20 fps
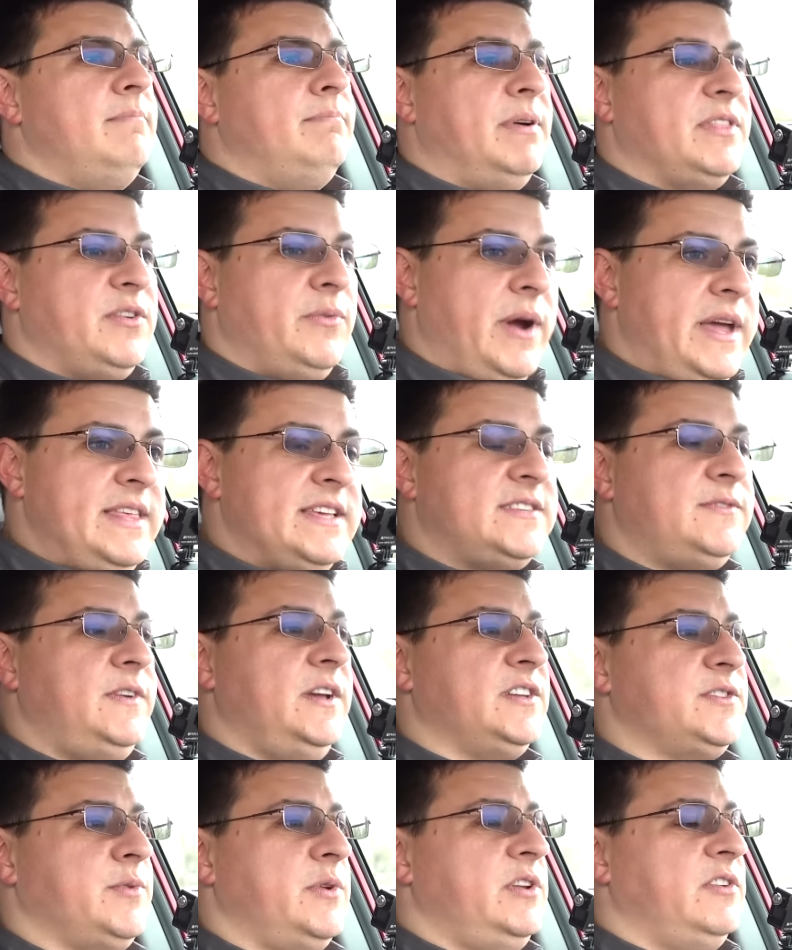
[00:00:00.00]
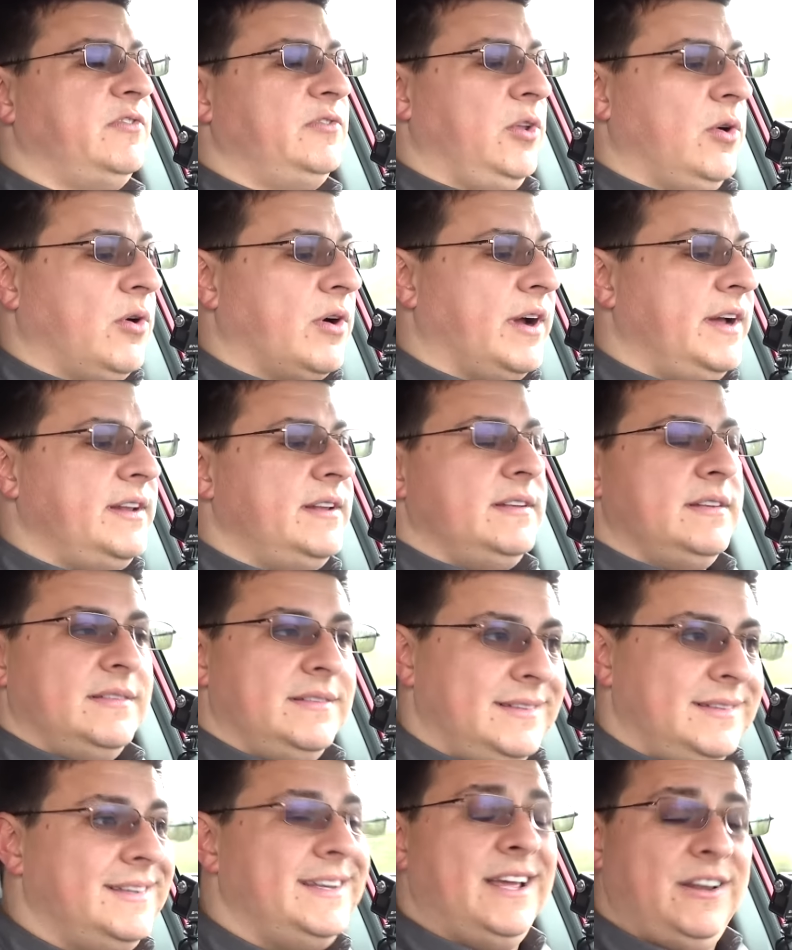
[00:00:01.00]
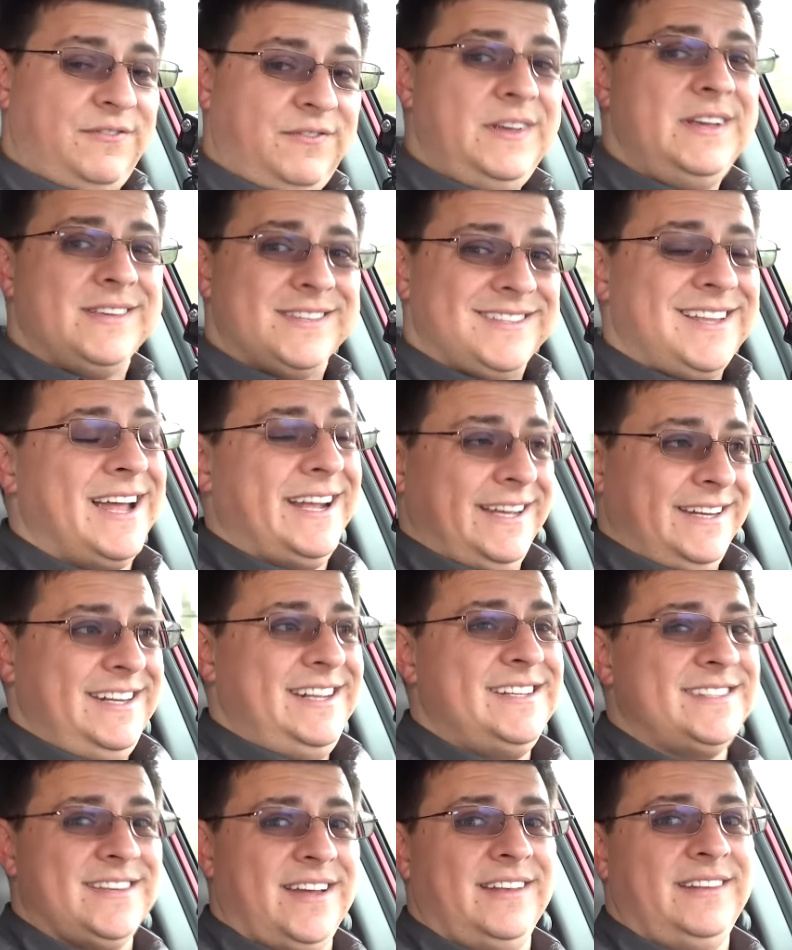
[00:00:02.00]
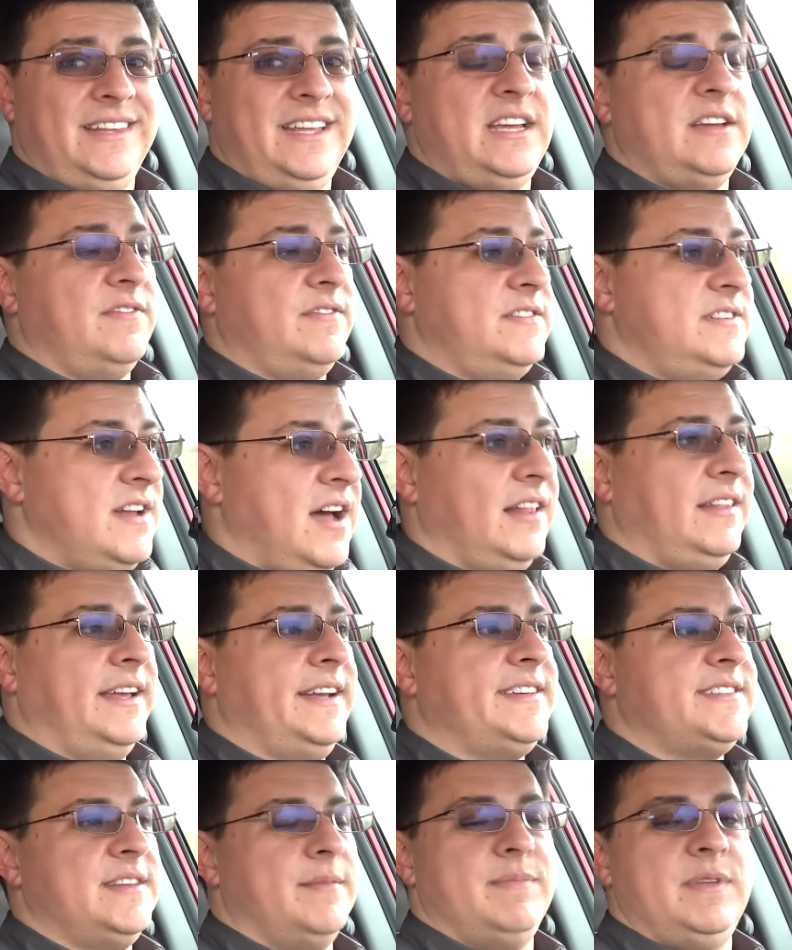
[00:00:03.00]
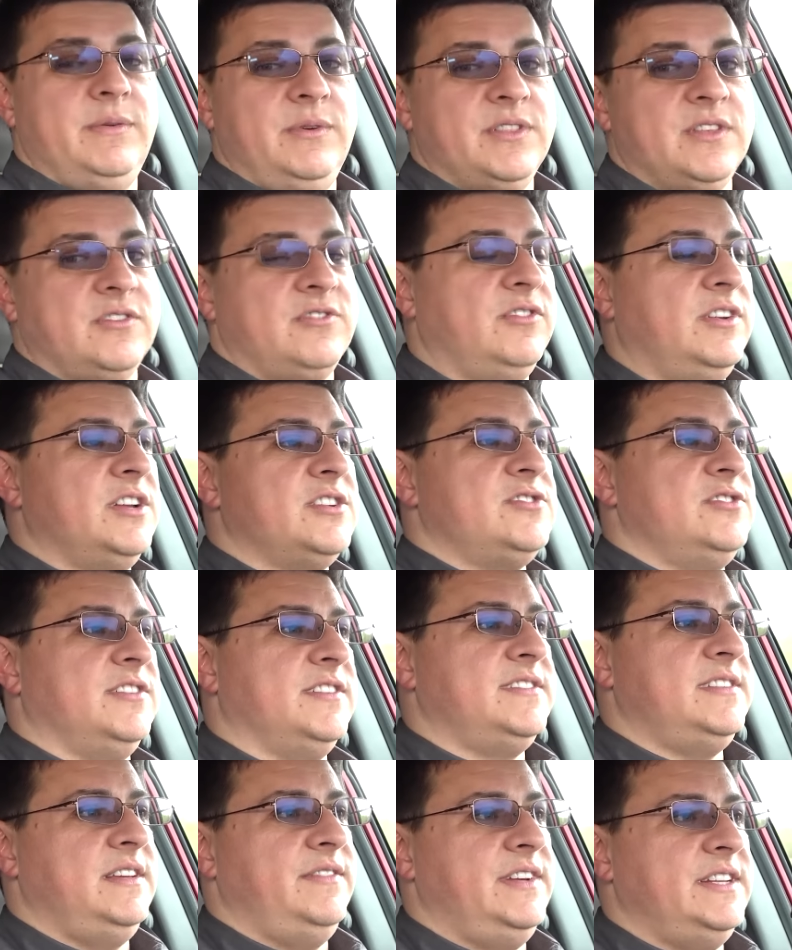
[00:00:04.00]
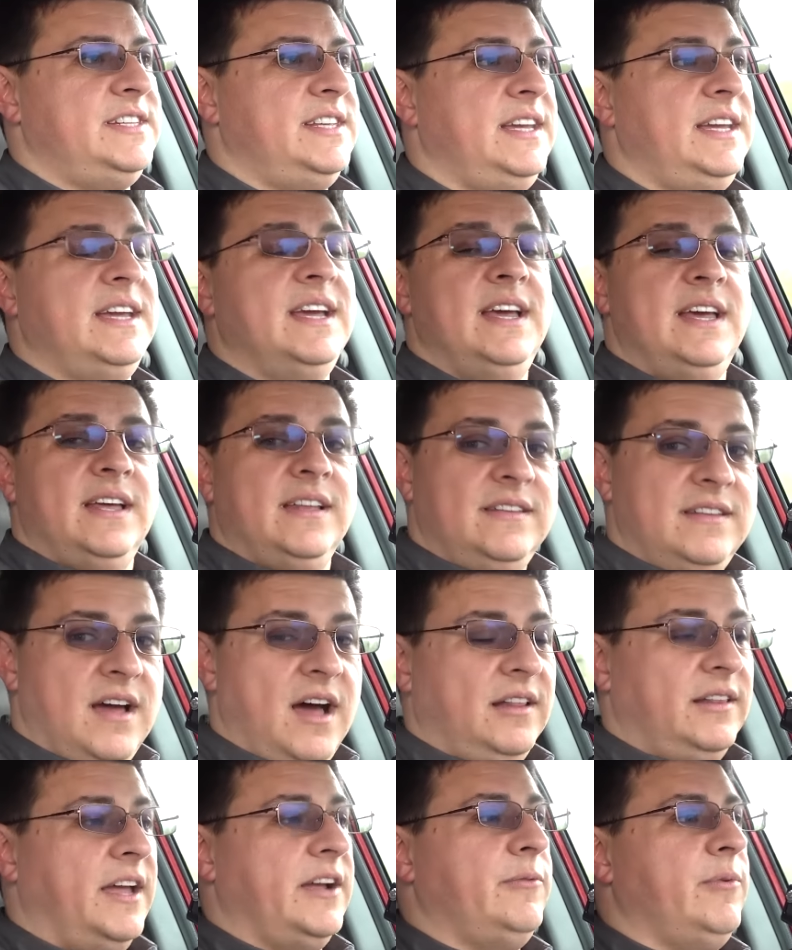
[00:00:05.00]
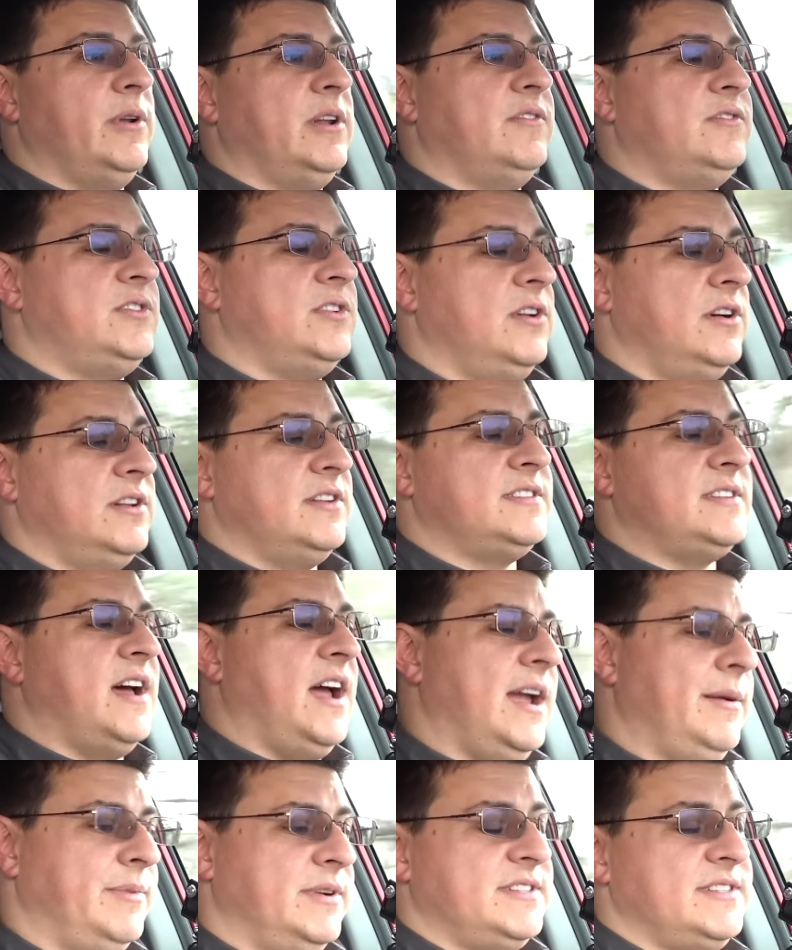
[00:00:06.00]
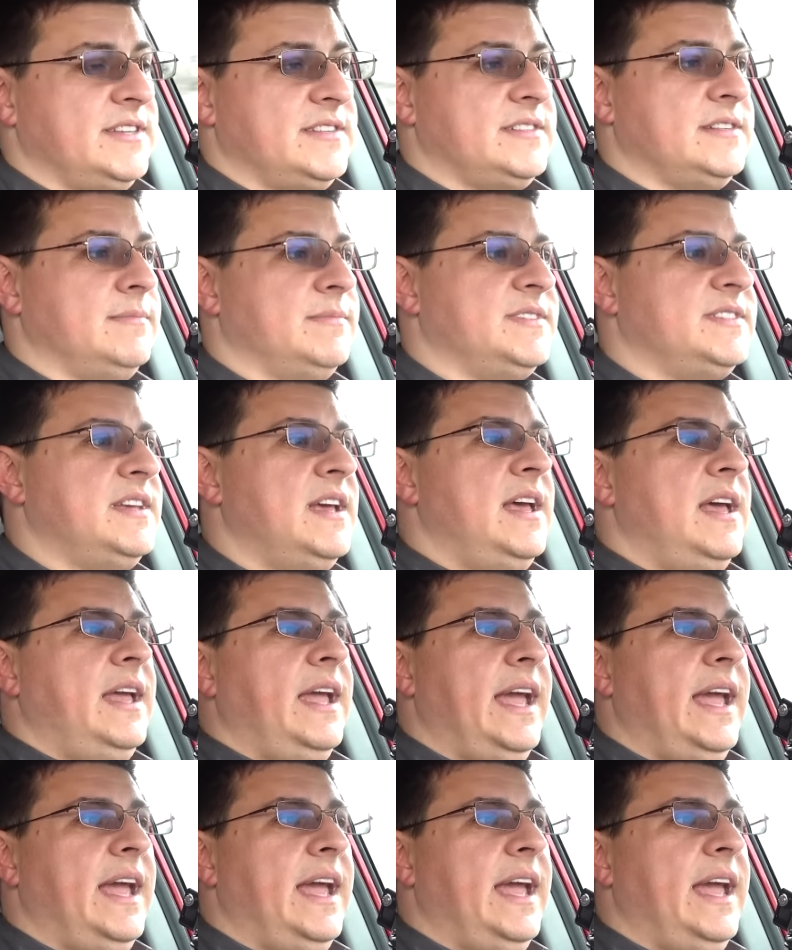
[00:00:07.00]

But the way this feels when you floor it, it feels like a Nissan Leaf, not like something with a traditional CVT, not like one of Toyota's hybrid systems.